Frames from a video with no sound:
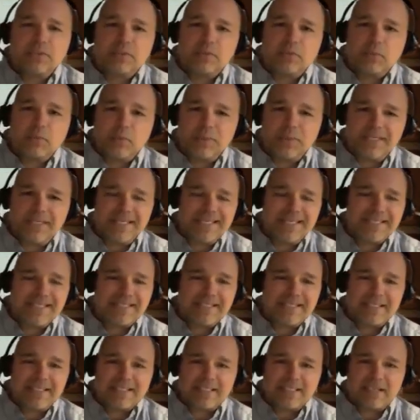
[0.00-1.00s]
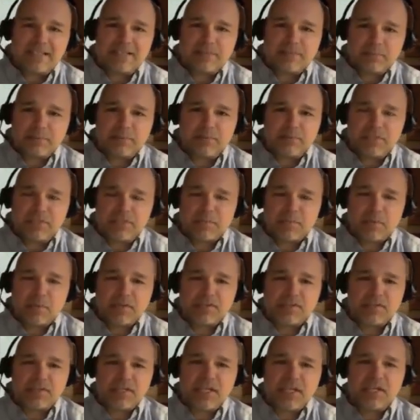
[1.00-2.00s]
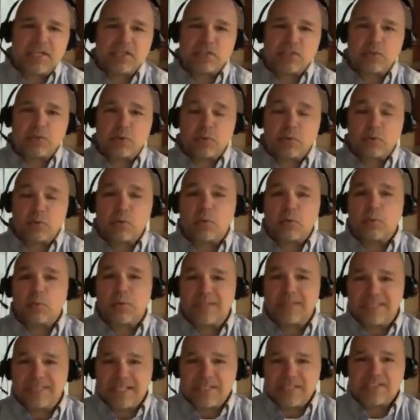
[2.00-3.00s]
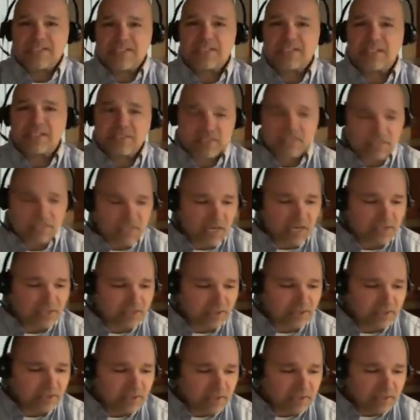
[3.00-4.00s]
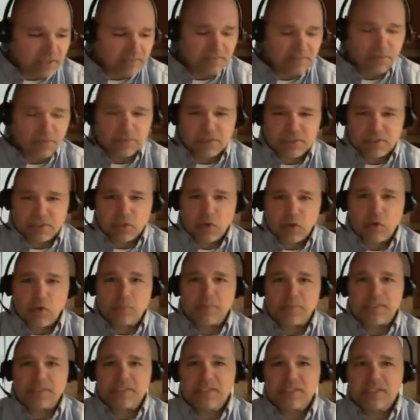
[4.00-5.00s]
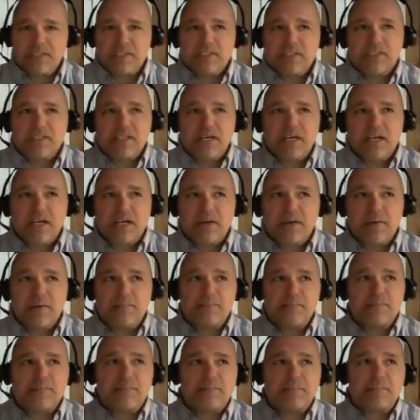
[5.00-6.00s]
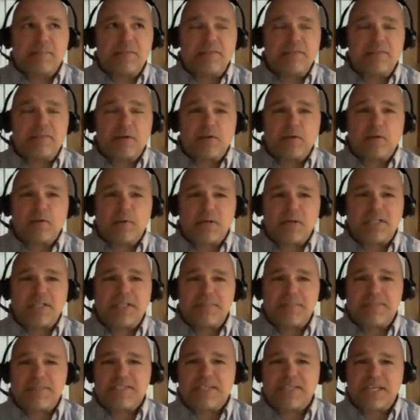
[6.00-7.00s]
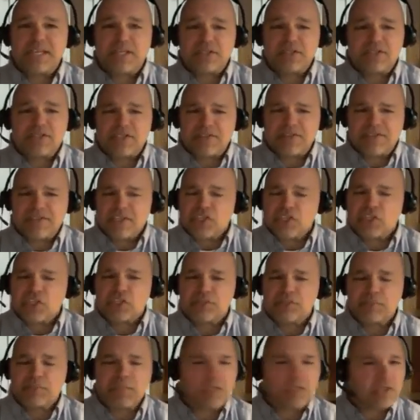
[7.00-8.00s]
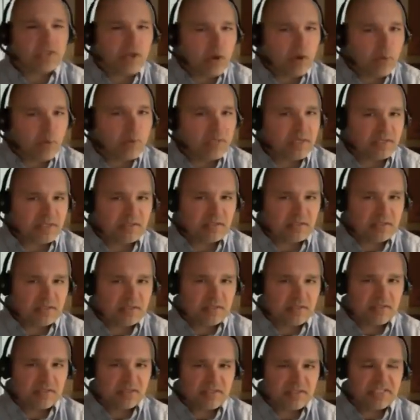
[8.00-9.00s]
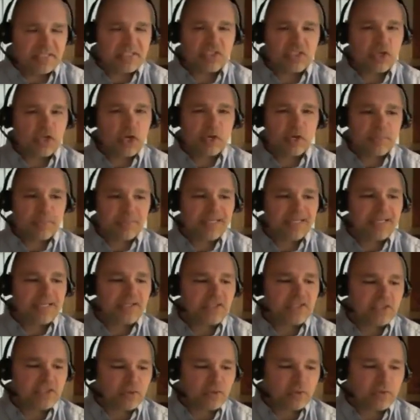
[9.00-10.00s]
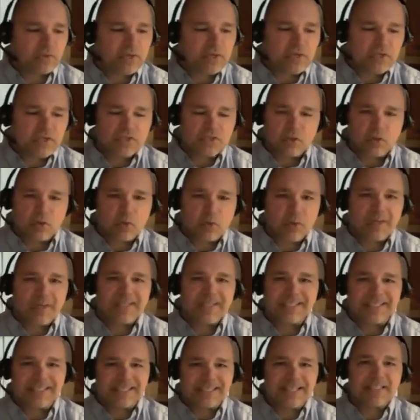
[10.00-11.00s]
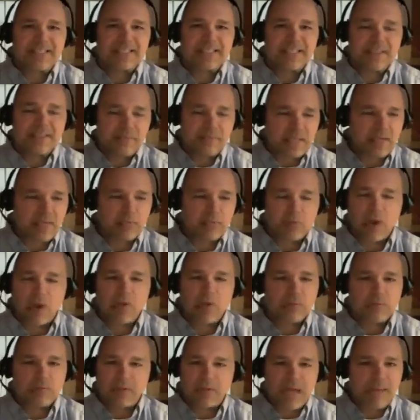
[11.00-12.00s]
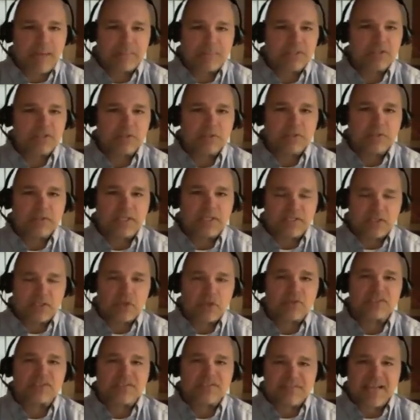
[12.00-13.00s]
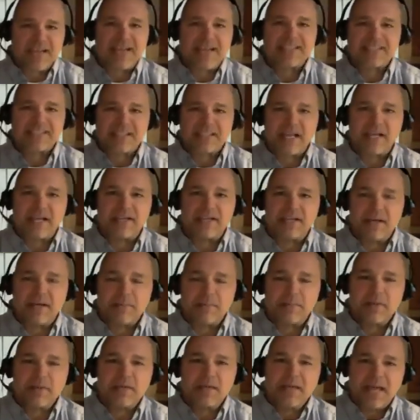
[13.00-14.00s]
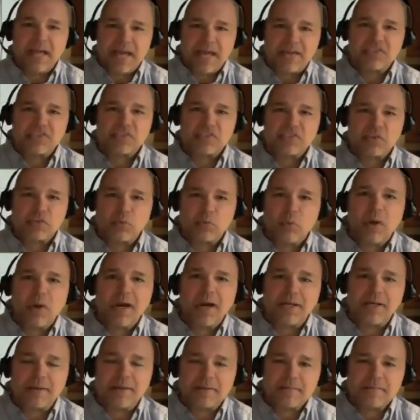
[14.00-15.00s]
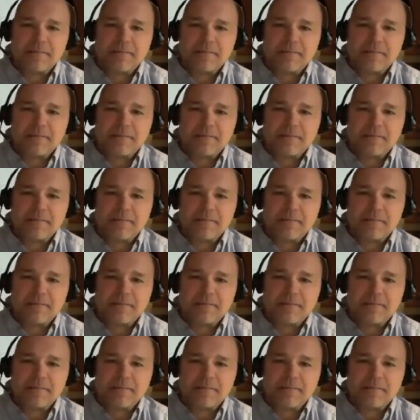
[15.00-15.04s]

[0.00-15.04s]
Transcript: would easily see through this presentation or, or when listening to Dr. Vernon Coleman um, and very quickly be saying to yourself, he shouldn't be going to this dark place so so quickly unless he he absolutely has all his facts lined up as to why